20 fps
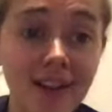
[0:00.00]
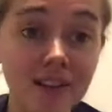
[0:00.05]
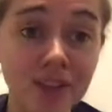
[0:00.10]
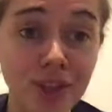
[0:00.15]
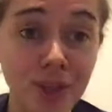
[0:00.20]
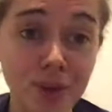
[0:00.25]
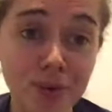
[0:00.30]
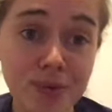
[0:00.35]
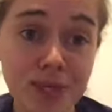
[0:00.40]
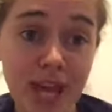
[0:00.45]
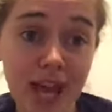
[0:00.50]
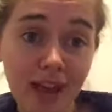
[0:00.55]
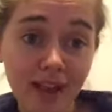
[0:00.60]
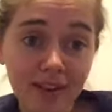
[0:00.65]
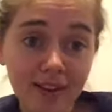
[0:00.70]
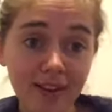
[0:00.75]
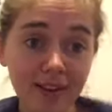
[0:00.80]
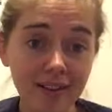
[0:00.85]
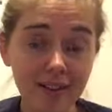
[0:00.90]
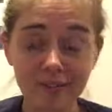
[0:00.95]
low
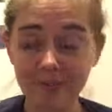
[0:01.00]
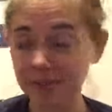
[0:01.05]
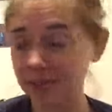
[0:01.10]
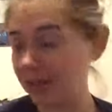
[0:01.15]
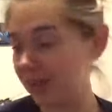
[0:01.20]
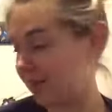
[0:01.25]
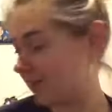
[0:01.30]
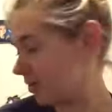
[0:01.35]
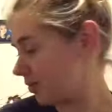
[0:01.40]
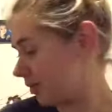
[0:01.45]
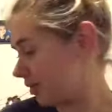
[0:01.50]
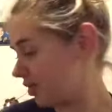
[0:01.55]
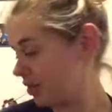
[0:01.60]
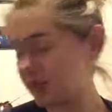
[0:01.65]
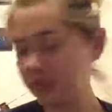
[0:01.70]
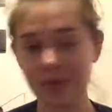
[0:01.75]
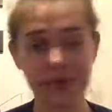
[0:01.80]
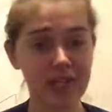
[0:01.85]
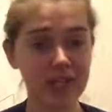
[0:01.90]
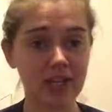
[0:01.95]
tech because we're
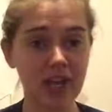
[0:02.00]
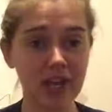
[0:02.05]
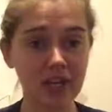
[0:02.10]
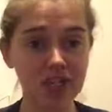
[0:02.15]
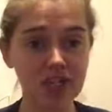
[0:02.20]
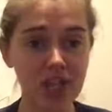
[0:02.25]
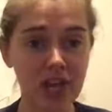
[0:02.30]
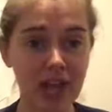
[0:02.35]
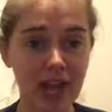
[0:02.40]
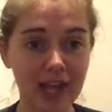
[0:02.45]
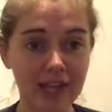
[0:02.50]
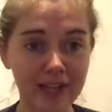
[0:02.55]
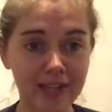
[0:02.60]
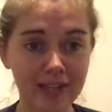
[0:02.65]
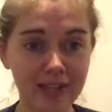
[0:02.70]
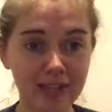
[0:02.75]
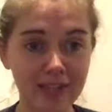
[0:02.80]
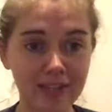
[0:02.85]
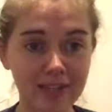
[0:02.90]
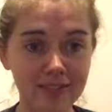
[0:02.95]
doing a
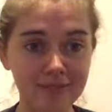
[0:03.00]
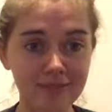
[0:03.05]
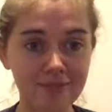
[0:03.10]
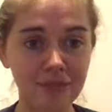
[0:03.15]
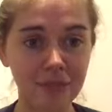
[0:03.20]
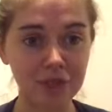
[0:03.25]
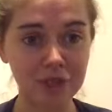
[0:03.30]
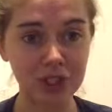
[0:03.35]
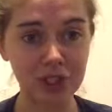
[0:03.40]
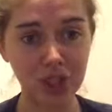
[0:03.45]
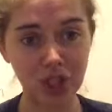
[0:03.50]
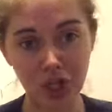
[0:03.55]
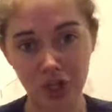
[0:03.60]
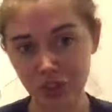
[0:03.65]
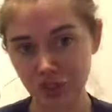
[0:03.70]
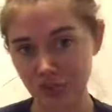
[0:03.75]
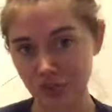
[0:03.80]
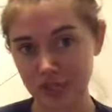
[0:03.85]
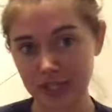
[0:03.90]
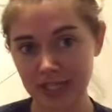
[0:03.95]
chatty folding
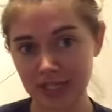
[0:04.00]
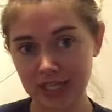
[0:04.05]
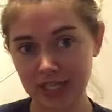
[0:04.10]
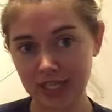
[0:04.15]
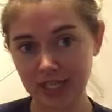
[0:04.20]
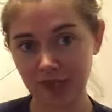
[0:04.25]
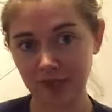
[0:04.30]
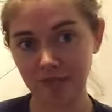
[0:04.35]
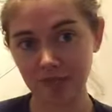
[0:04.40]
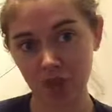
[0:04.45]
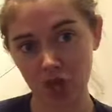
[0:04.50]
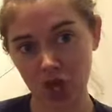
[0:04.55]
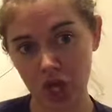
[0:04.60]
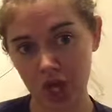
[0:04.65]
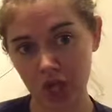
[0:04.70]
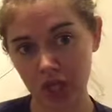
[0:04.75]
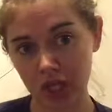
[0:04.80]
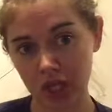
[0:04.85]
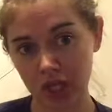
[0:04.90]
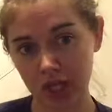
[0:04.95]
laundry
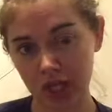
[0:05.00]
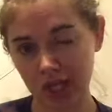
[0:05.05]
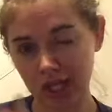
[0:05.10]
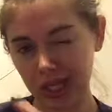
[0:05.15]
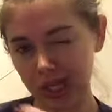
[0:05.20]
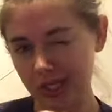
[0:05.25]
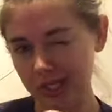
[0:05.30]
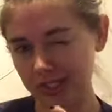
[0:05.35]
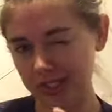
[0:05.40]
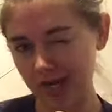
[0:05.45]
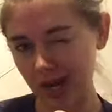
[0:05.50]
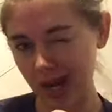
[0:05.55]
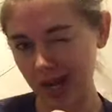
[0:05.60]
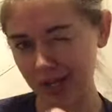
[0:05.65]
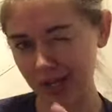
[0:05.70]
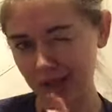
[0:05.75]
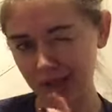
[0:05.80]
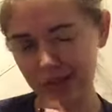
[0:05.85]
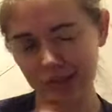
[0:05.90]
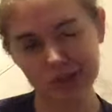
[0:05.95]
vlog
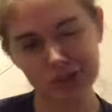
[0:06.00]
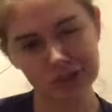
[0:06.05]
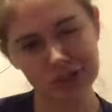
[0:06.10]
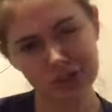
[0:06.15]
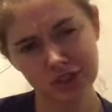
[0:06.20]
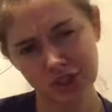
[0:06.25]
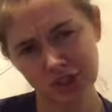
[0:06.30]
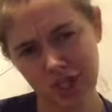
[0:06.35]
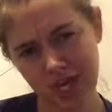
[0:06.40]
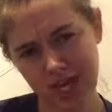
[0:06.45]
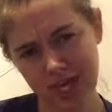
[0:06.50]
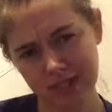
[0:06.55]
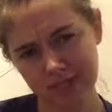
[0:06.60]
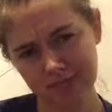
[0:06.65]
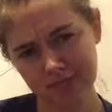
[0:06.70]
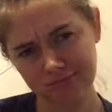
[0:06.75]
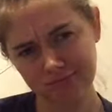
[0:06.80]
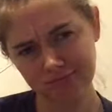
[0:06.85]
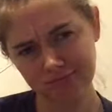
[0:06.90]
style chat.